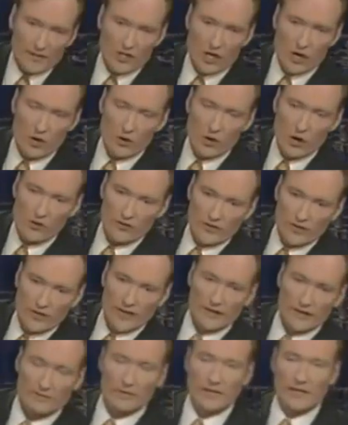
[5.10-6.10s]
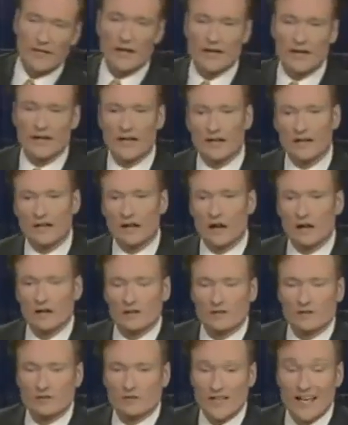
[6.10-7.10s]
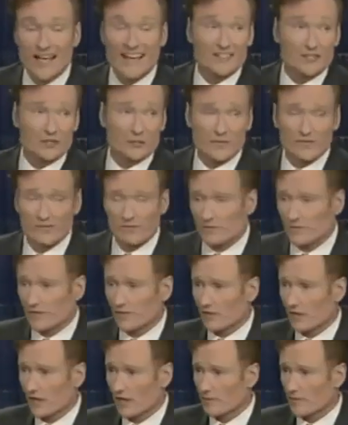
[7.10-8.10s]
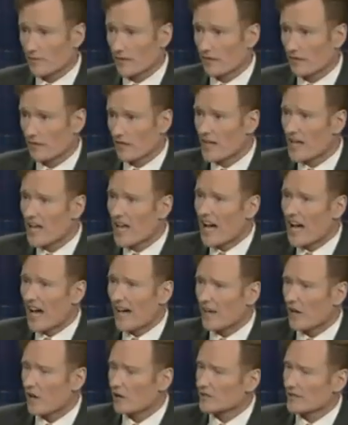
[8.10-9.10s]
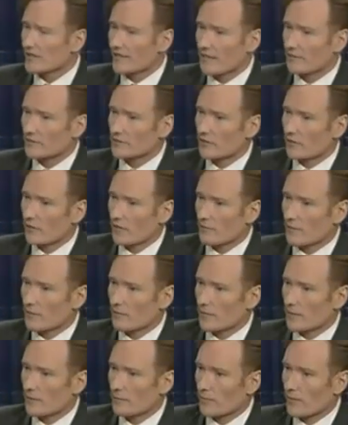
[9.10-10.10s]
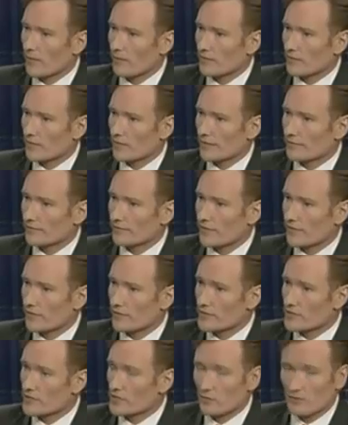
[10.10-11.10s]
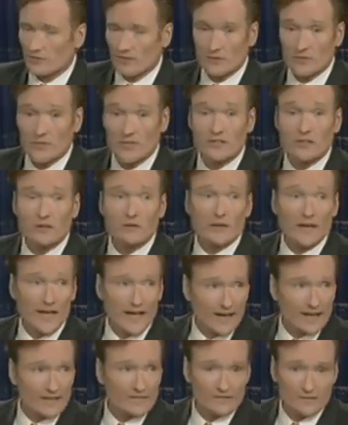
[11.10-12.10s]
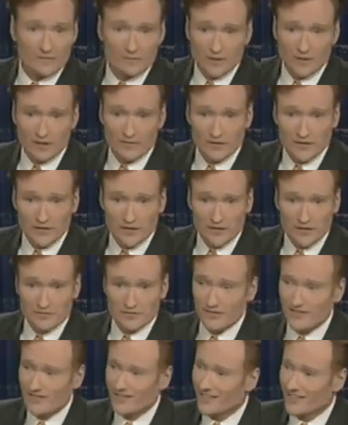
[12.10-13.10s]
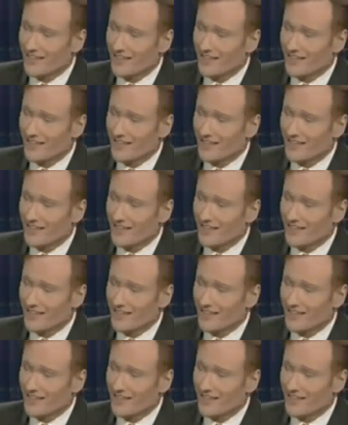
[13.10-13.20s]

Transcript: a joke over there, but honestly, I do have something to talk about. I hardly ever talk about my private life here on the show because I really don't have a private life.